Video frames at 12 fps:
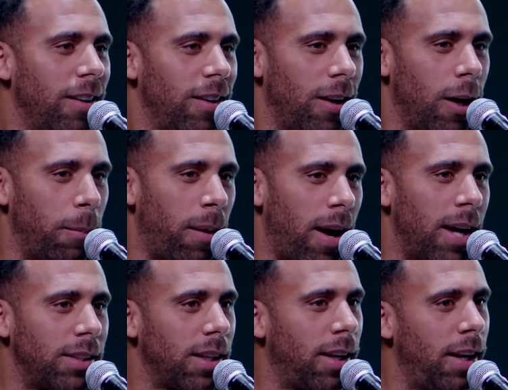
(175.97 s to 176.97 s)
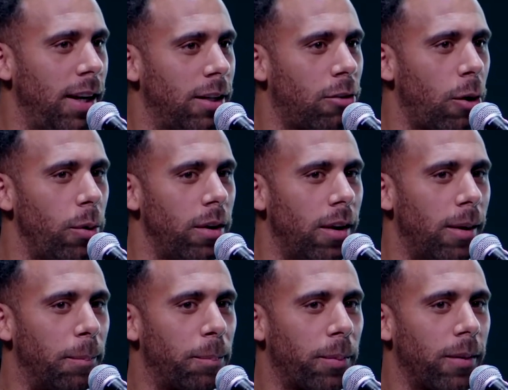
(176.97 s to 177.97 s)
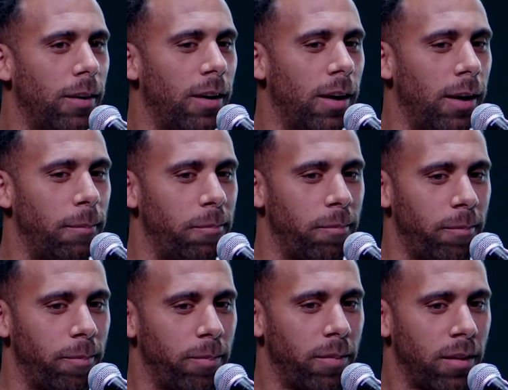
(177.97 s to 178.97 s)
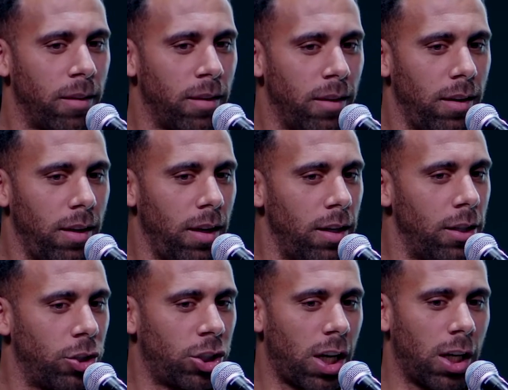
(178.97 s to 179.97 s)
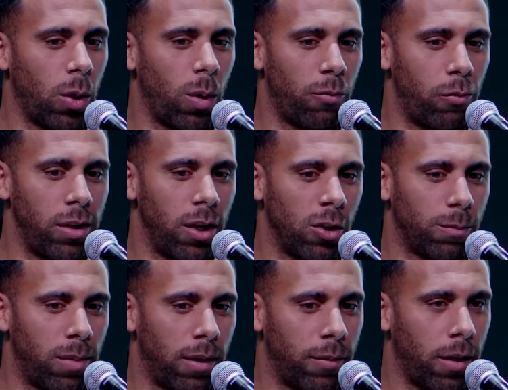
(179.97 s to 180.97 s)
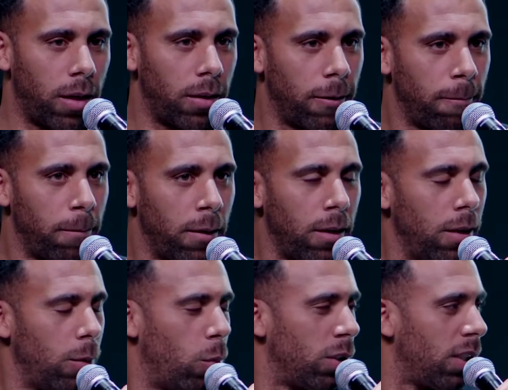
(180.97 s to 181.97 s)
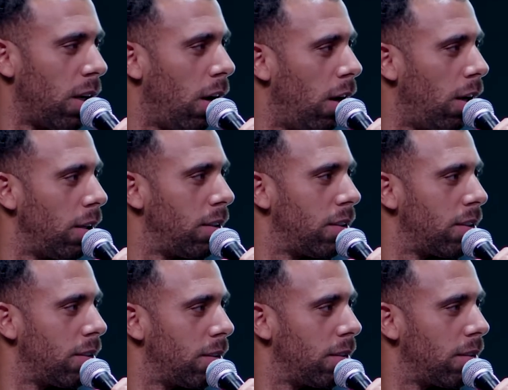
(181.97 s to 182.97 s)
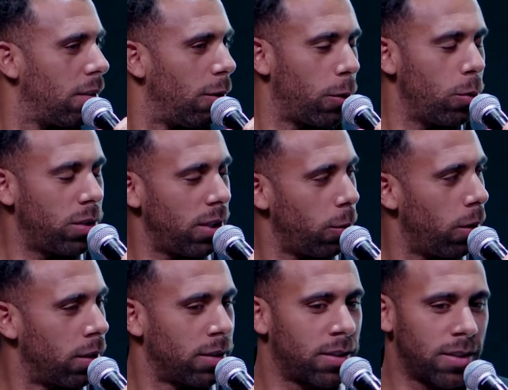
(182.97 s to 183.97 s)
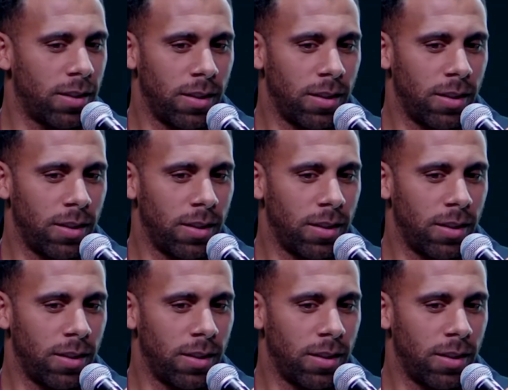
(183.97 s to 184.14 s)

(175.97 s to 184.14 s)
But as a kid growing up in the shadow of Rio's brother, was it hard? Of course it was.